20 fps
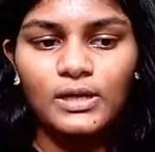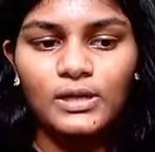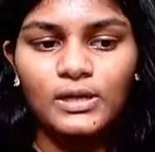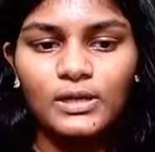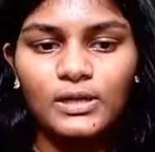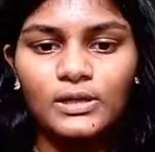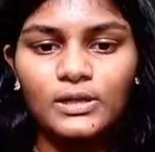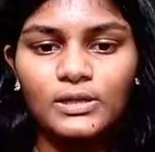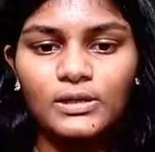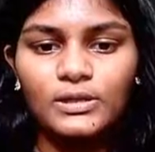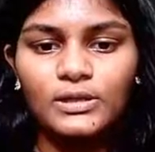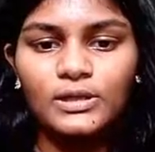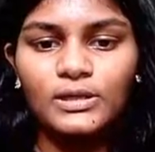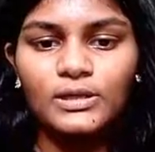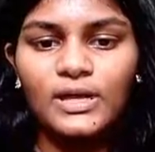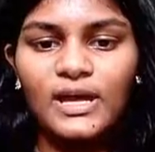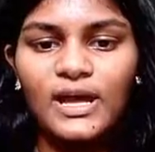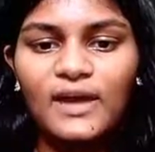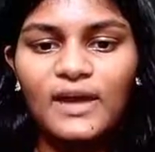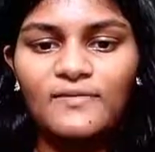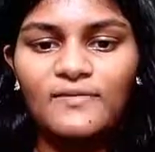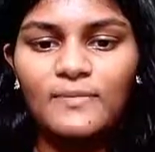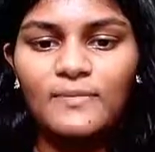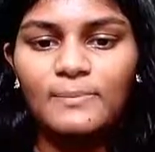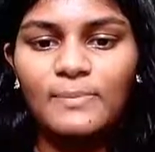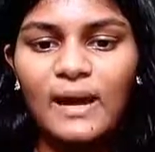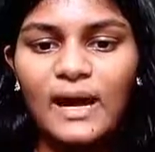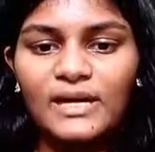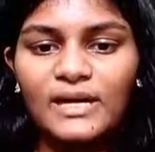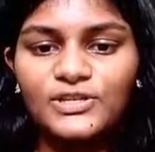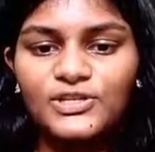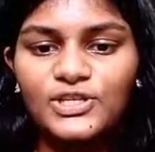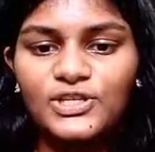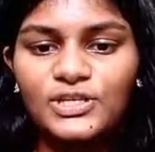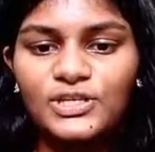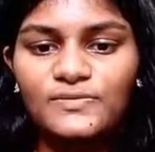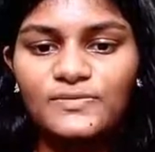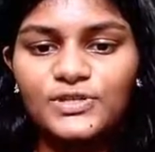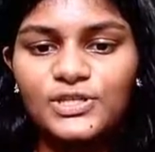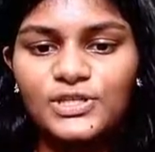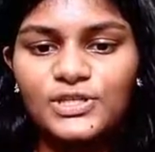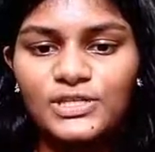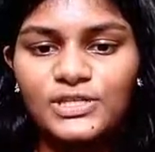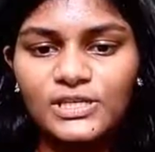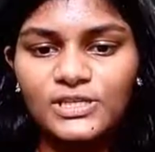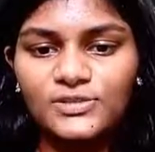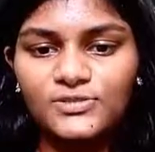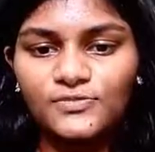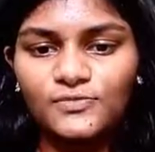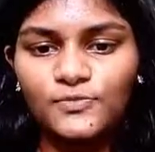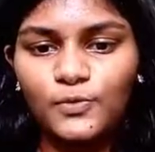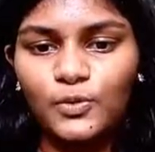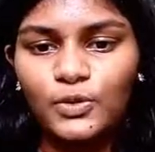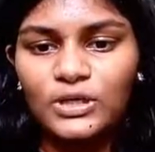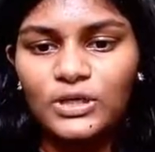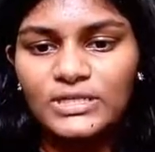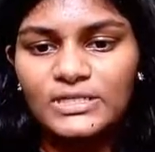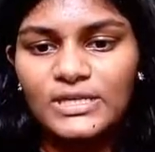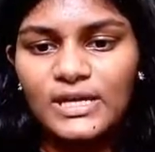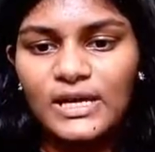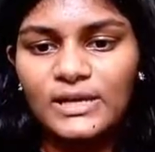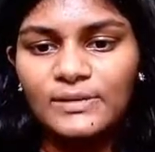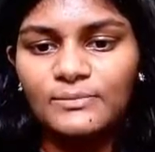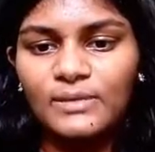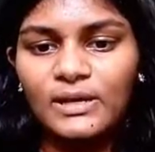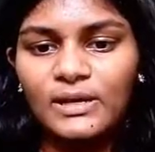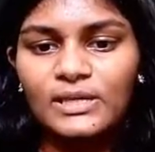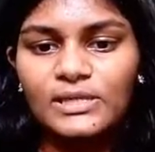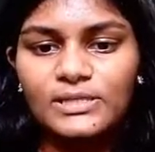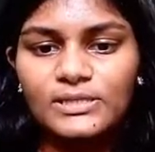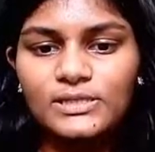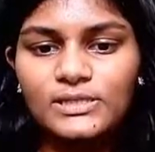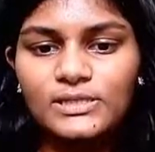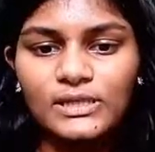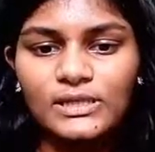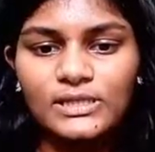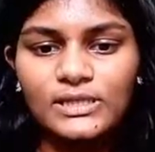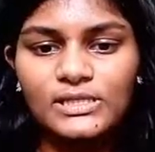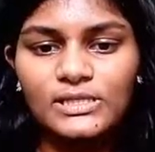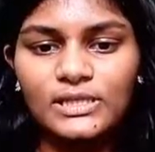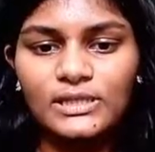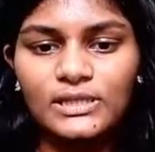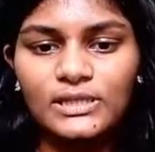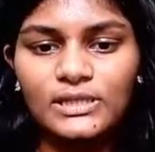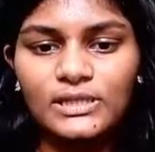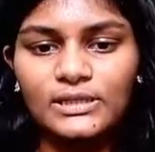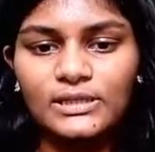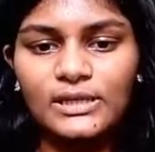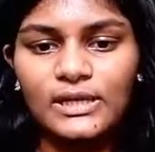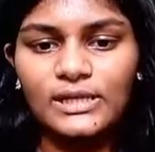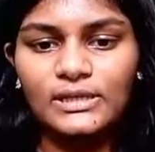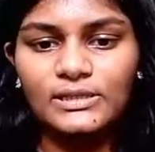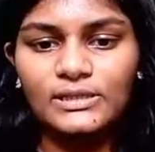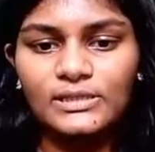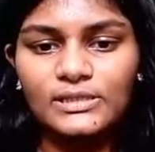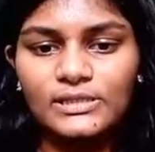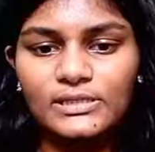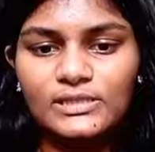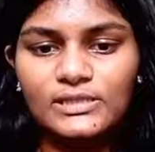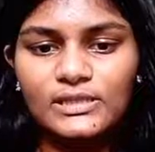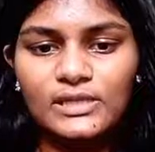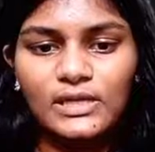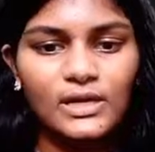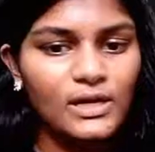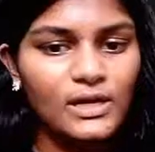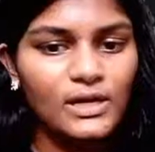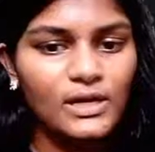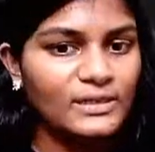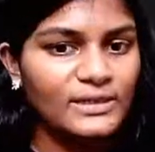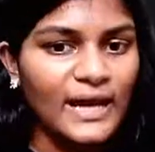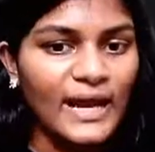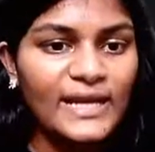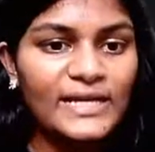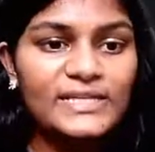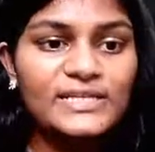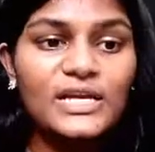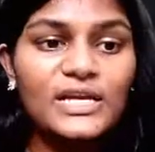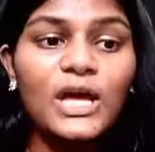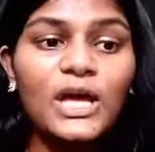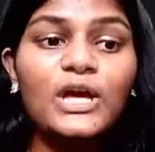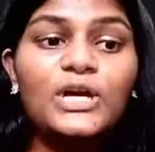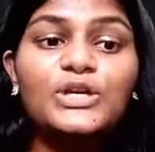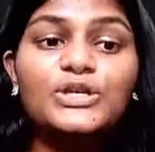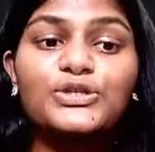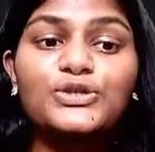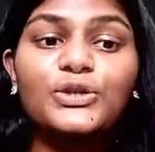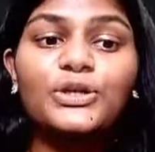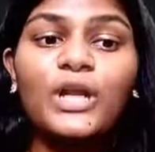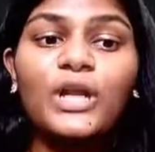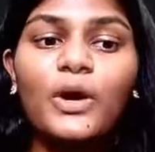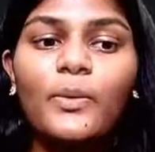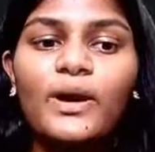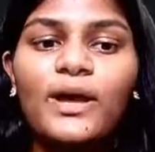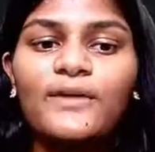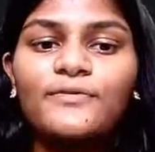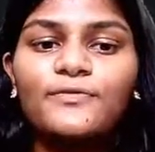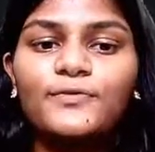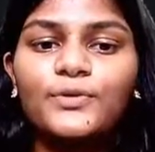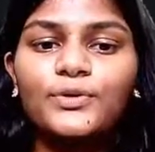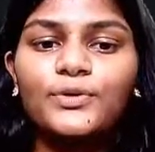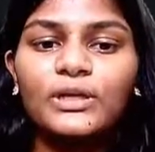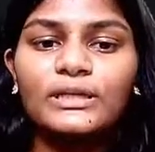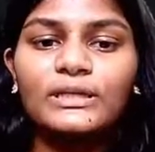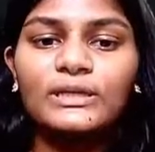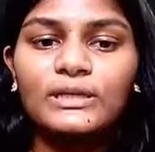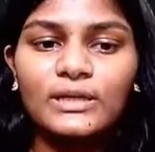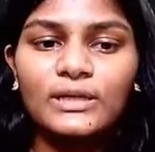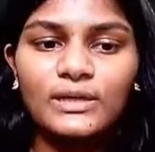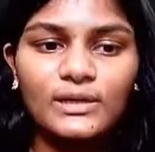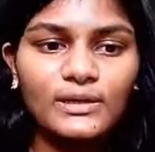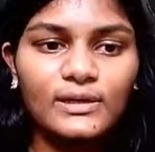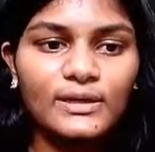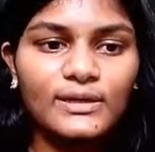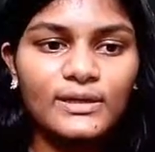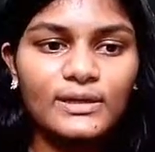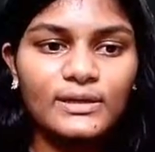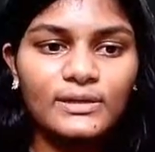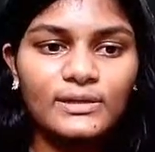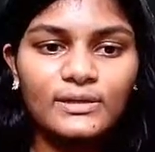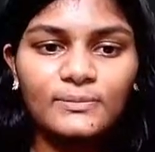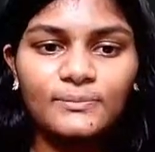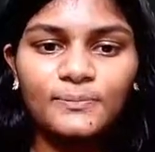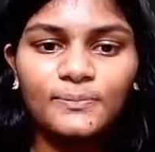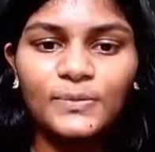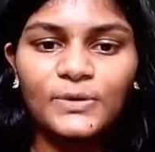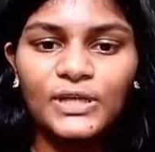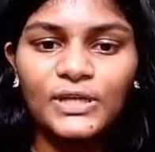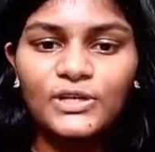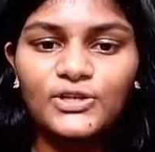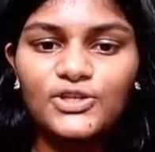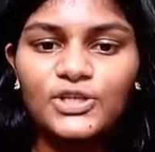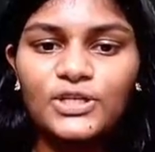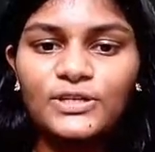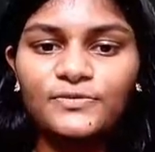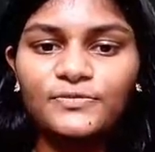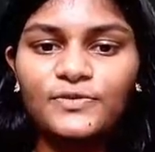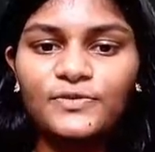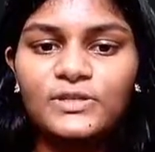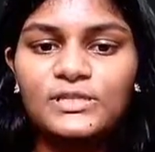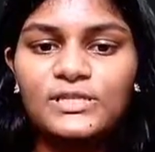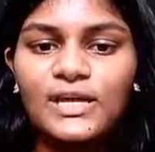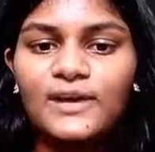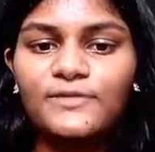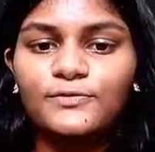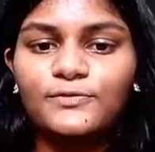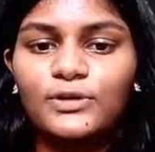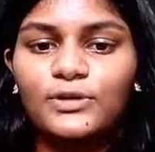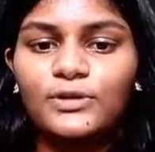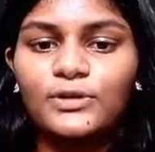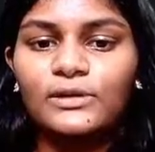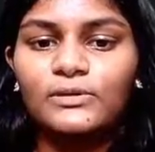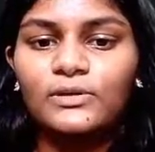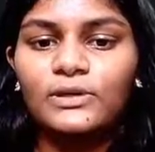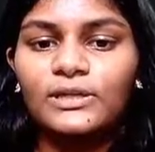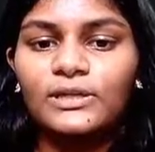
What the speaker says: Here I have my battery, which is 6 volts, and my circuit is connected like this, right? So now I have to potential difference I have to calculate